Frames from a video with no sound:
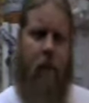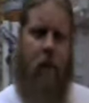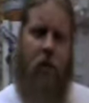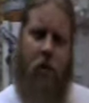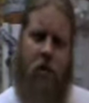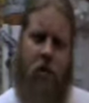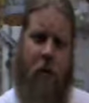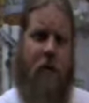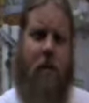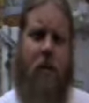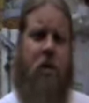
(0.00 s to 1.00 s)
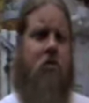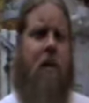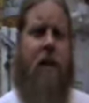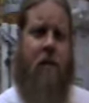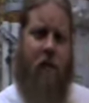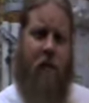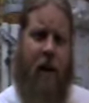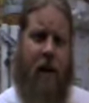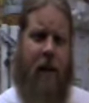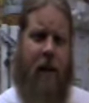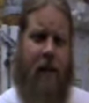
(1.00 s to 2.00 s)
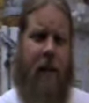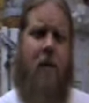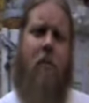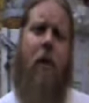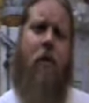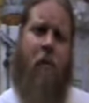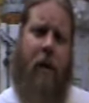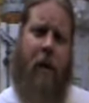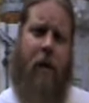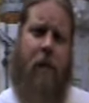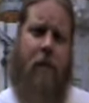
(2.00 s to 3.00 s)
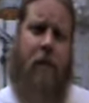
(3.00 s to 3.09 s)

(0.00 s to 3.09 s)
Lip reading: your choice of the shredded variety, it melts better.